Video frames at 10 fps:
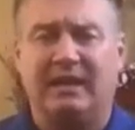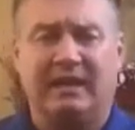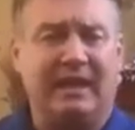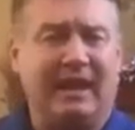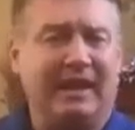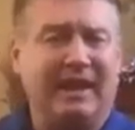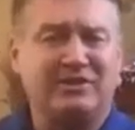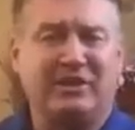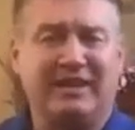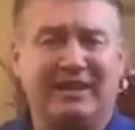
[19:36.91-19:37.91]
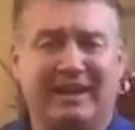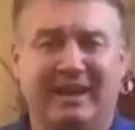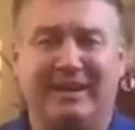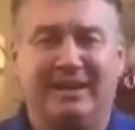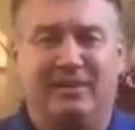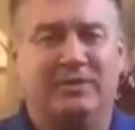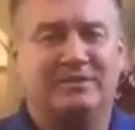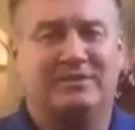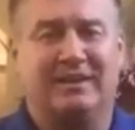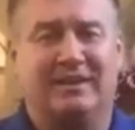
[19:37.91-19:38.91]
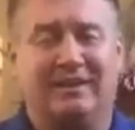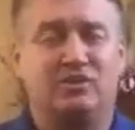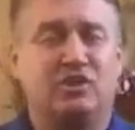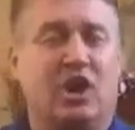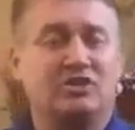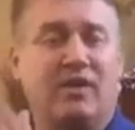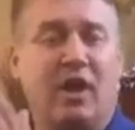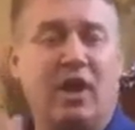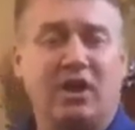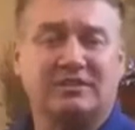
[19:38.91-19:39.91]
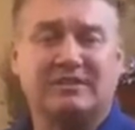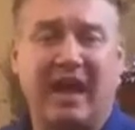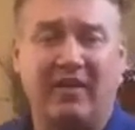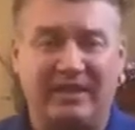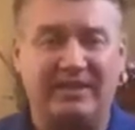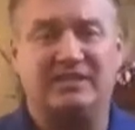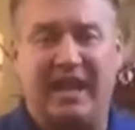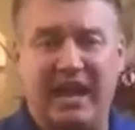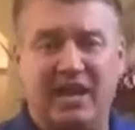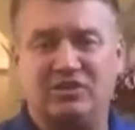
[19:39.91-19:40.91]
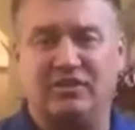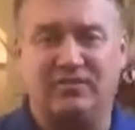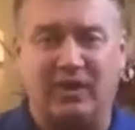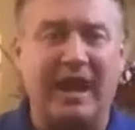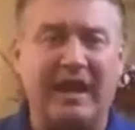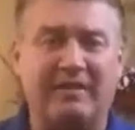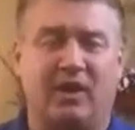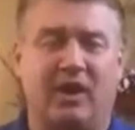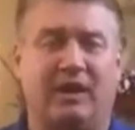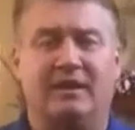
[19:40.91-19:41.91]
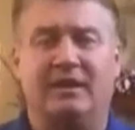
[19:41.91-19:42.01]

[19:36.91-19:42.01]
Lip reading: He actually was in charge of all Southeast Asia for Avon.